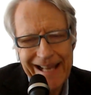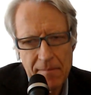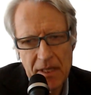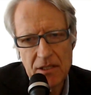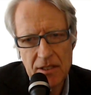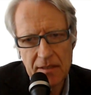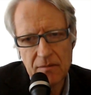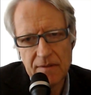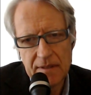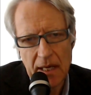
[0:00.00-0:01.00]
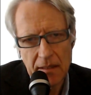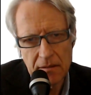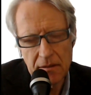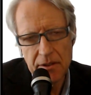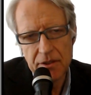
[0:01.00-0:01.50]
damage that was
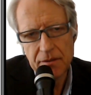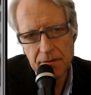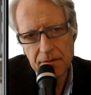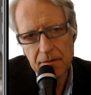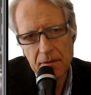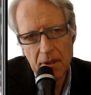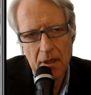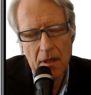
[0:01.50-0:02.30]
done to